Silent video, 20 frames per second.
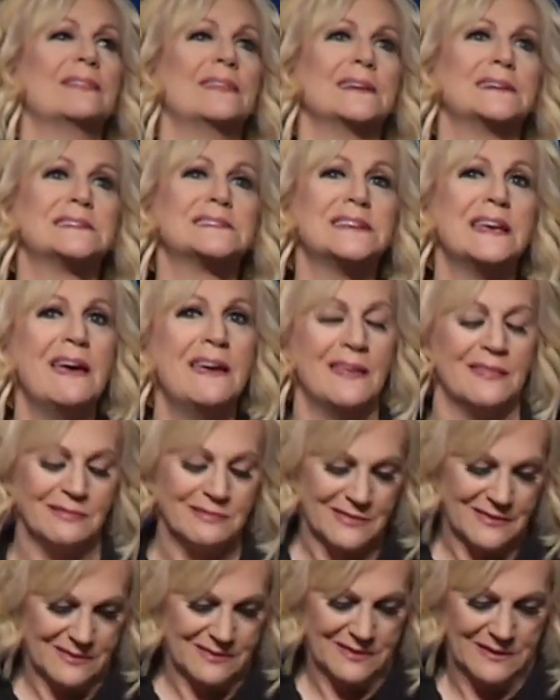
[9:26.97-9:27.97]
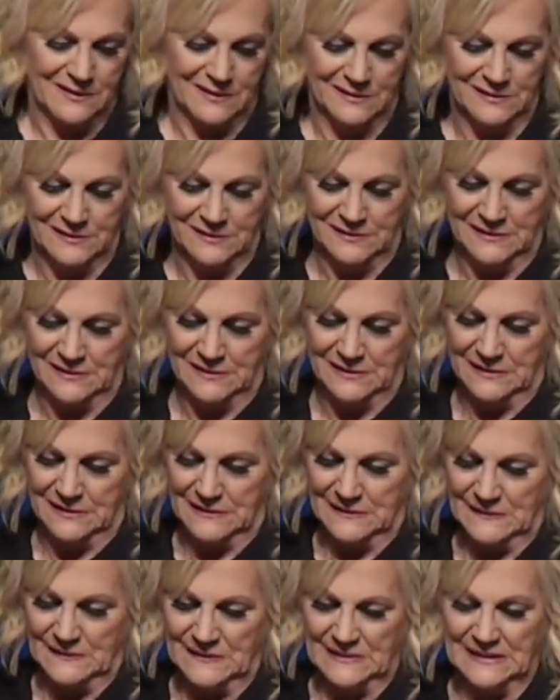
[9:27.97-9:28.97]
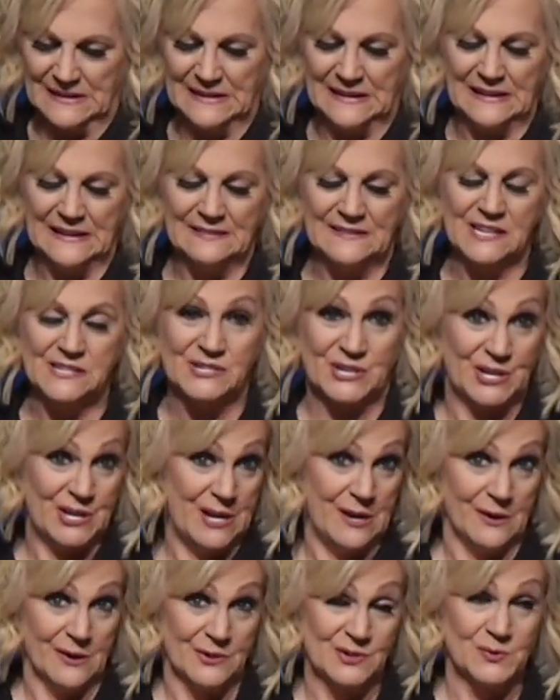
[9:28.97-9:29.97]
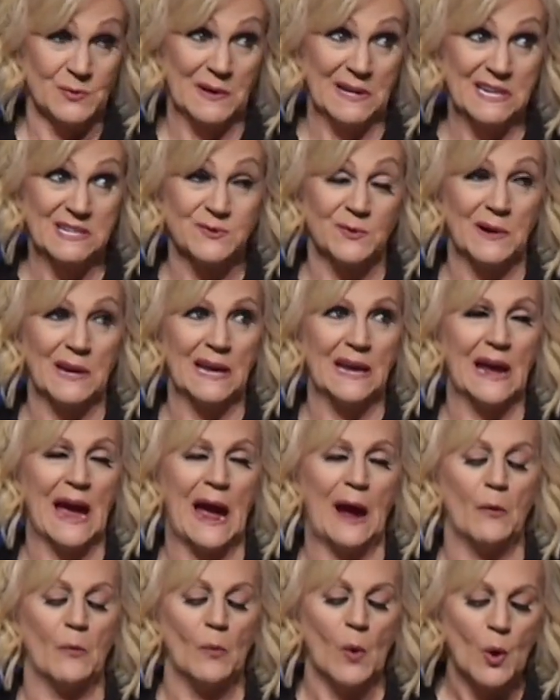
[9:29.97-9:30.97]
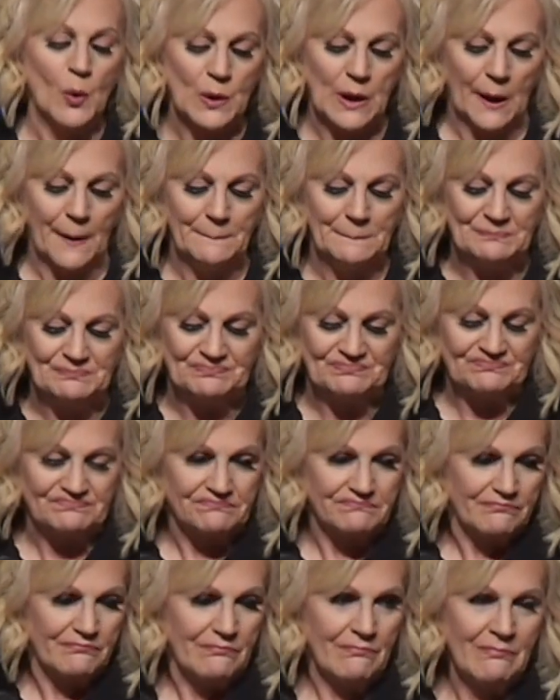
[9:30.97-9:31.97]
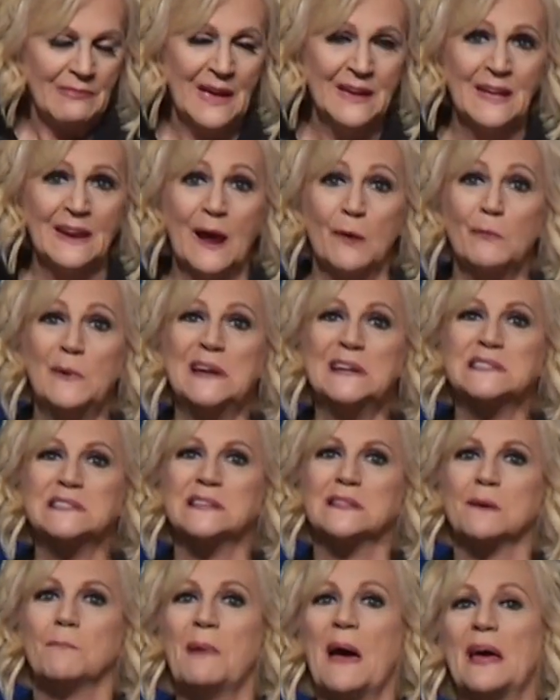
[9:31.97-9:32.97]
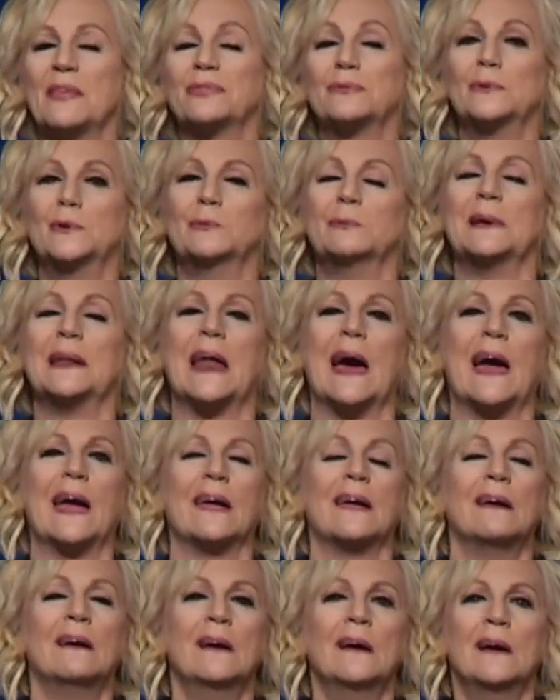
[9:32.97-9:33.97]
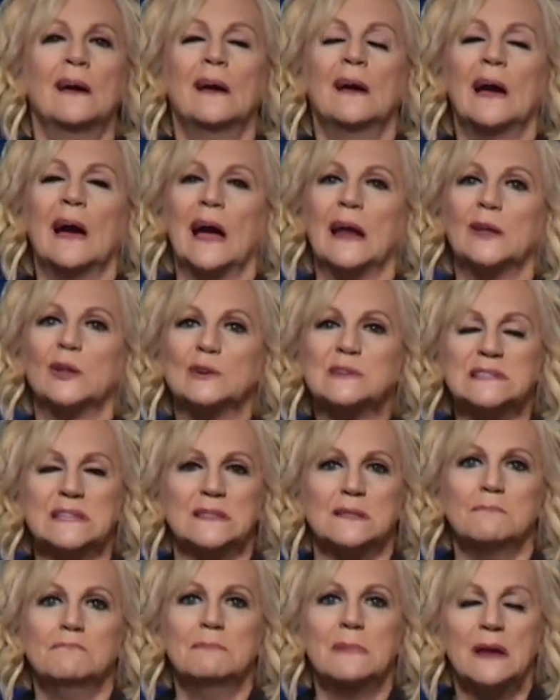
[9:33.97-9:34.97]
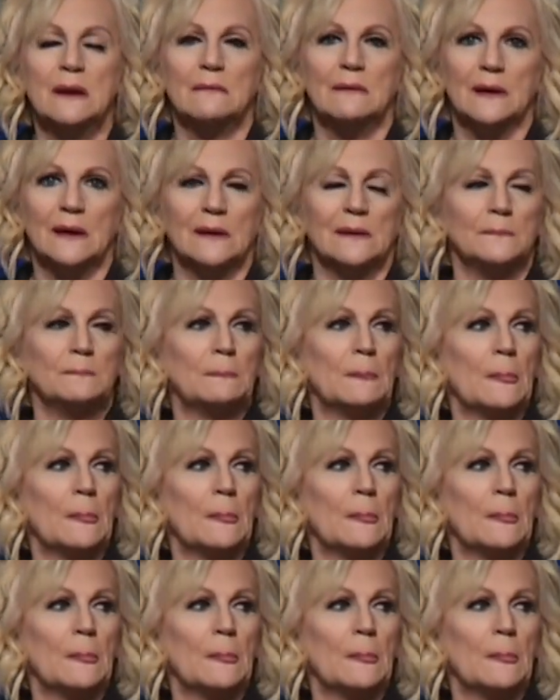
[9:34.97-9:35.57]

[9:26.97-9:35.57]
the tenth this year, twenty twenty, I woke up and I went into the bathroom and I, I looked in the mirror,